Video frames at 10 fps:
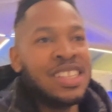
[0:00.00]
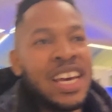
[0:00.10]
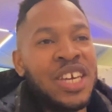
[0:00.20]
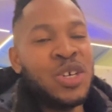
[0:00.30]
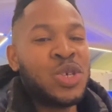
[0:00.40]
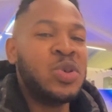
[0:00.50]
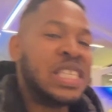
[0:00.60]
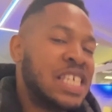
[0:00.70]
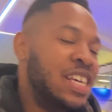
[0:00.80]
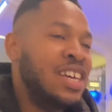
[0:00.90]
Thank you to
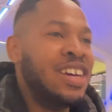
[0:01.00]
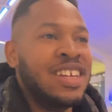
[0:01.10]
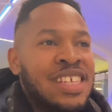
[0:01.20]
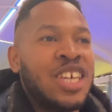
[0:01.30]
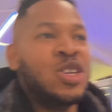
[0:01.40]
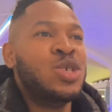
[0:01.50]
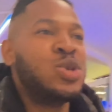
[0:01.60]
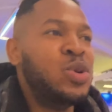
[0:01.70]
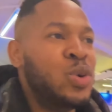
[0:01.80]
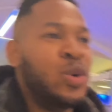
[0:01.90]
T. Thank you
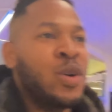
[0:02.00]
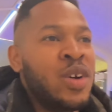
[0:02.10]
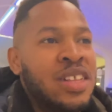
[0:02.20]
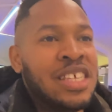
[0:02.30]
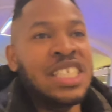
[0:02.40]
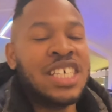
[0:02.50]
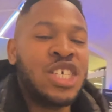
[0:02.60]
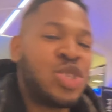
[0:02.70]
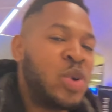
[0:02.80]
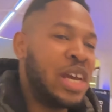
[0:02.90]
to DJ
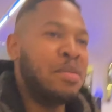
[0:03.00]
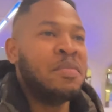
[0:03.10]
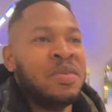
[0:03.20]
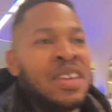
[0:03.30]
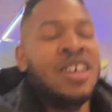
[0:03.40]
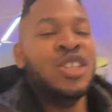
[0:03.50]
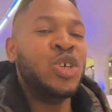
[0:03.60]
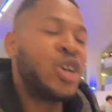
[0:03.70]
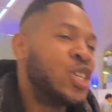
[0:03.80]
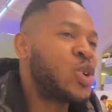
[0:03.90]
Streep,
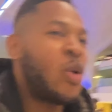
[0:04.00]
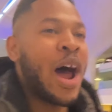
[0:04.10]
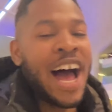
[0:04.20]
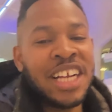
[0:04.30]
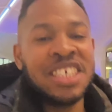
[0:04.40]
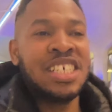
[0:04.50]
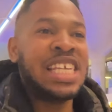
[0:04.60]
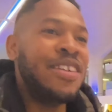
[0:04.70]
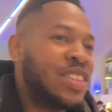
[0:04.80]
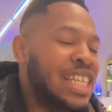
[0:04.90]
Joker's Garage,
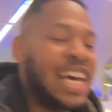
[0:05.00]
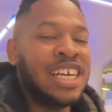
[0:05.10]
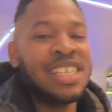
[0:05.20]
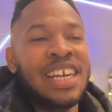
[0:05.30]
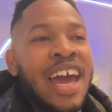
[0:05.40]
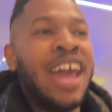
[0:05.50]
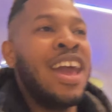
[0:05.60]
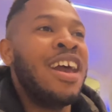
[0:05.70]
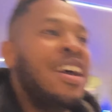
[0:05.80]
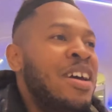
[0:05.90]
saved the day today.
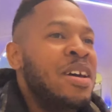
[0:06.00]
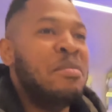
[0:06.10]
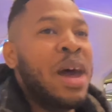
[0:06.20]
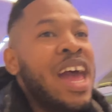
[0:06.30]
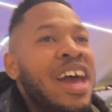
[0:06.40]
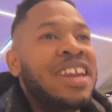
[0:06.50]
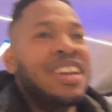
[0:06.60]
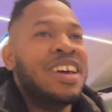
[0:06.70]
Man,